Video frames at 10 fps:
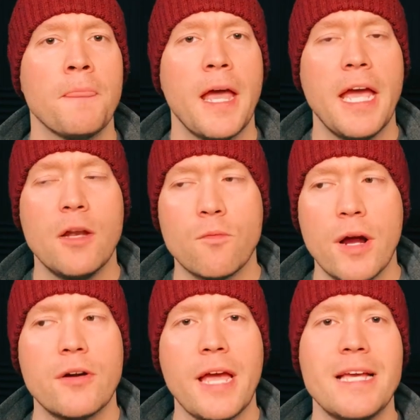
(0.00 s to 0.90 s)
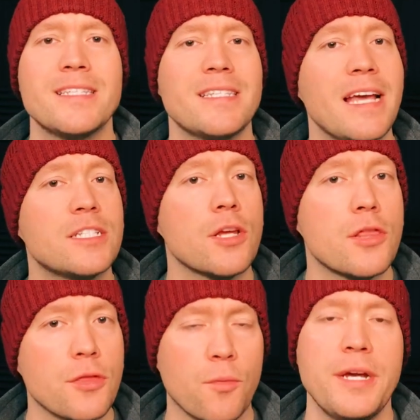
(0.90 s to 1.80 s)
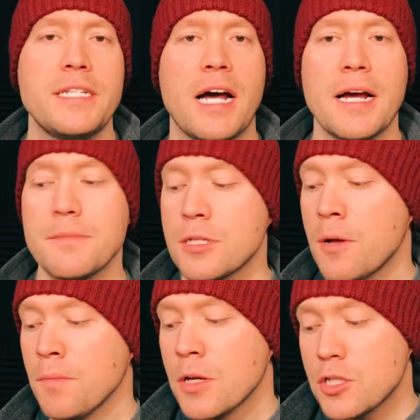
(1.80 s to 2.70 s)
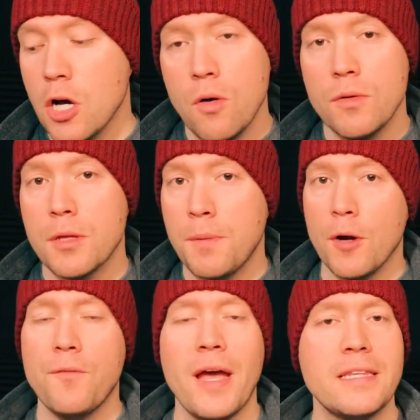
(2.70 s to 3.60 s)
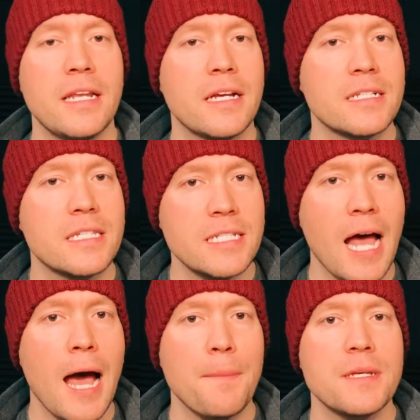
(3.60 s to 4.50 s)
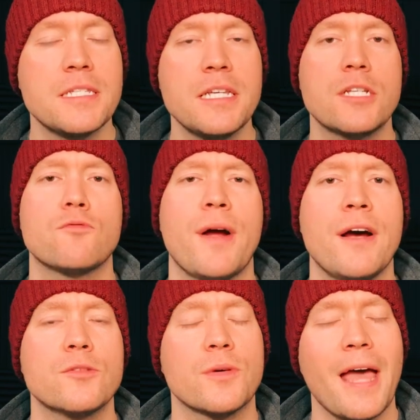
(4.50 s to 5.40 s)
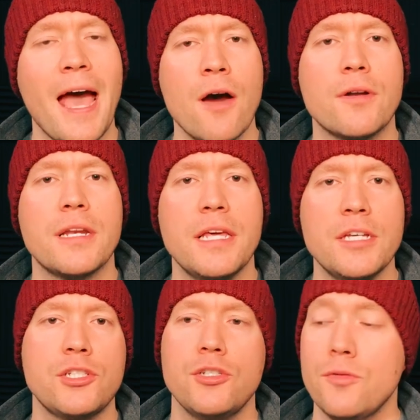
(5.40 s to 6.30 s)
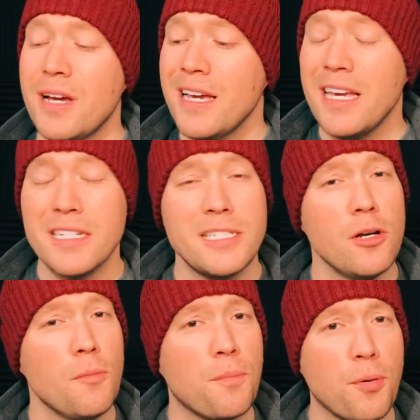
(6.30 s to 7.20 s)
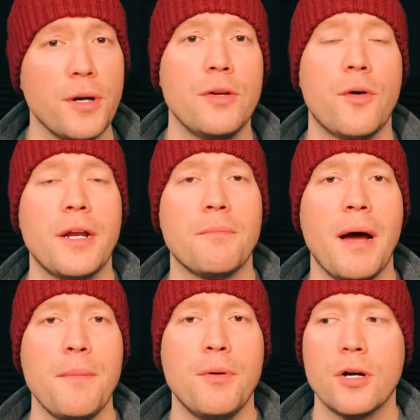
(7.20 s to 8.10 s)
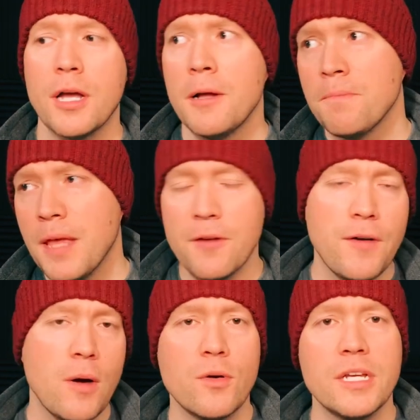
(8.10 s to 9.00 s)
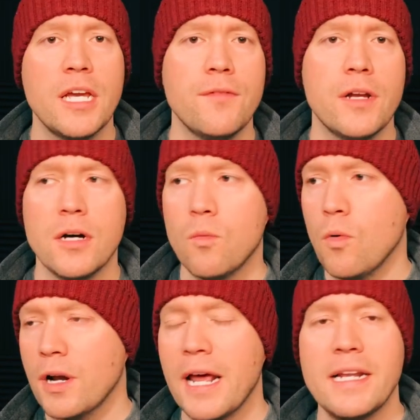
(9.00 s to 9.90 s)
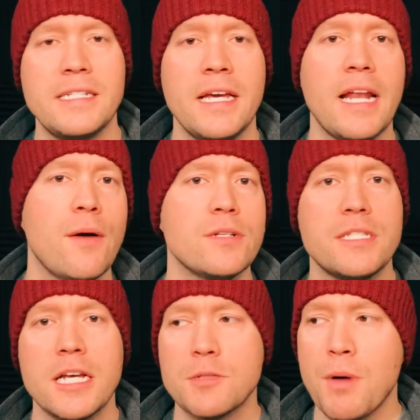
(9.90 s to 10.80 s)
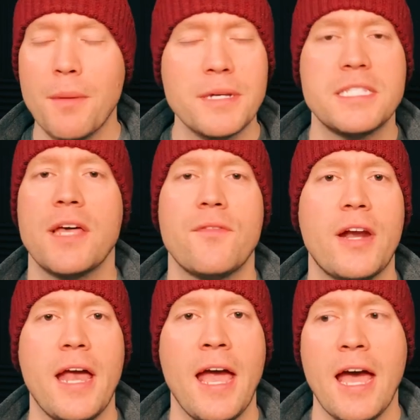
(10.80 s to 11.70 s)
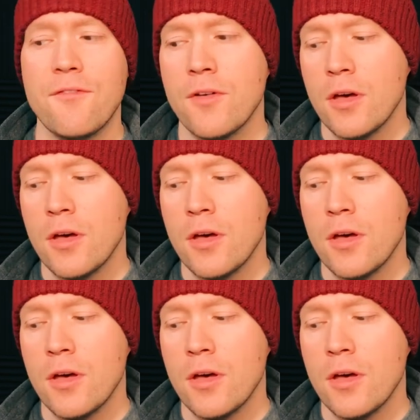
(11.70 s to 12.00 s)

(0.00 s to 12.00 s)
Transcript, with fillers: In rare cases, it's three times. So the pure fact that it could stop six rounds without an issue is still pretty great in my book. If I were to give it a one out of ten, I would say it's probably seven and a half.